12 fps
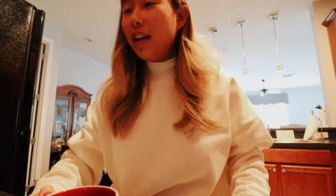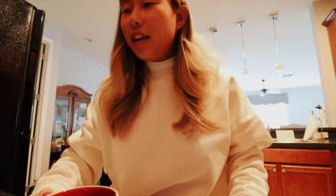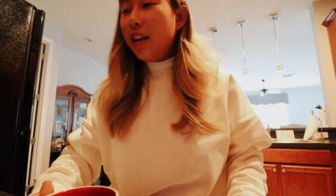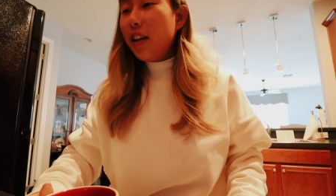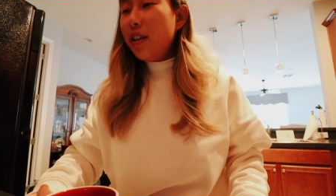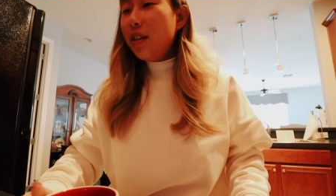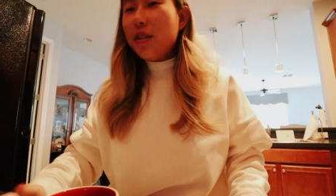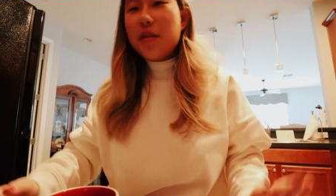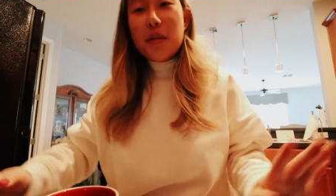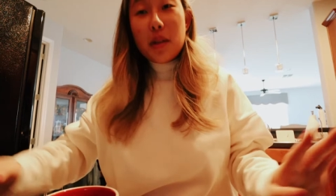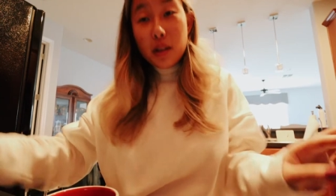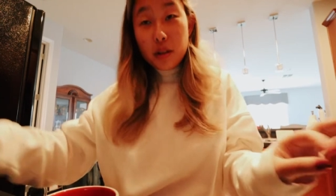it is
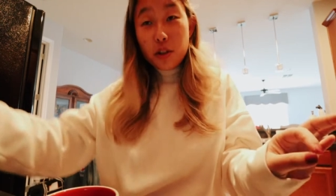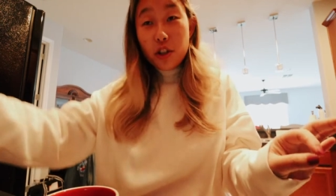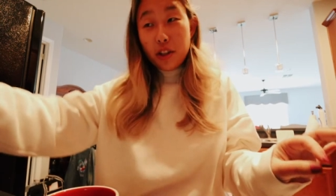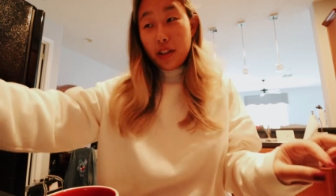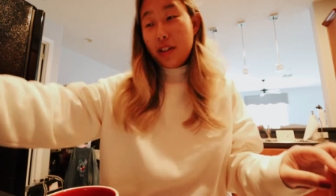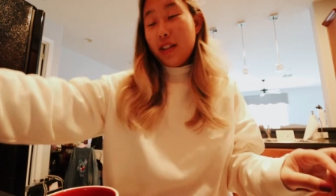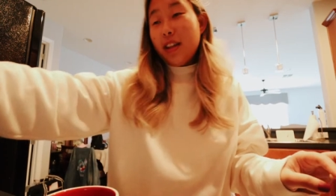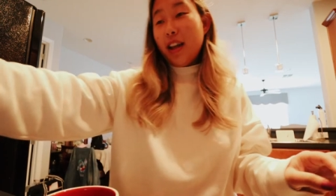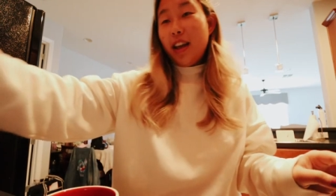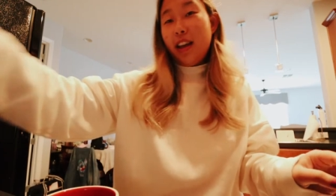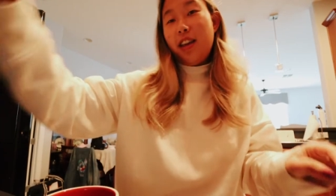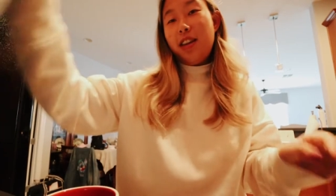a little chilly
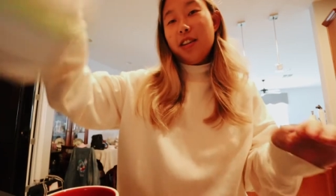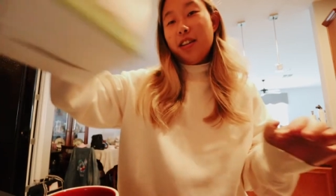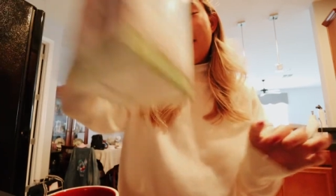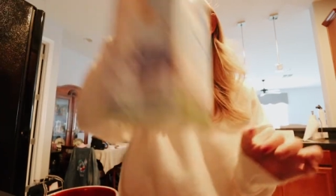today here in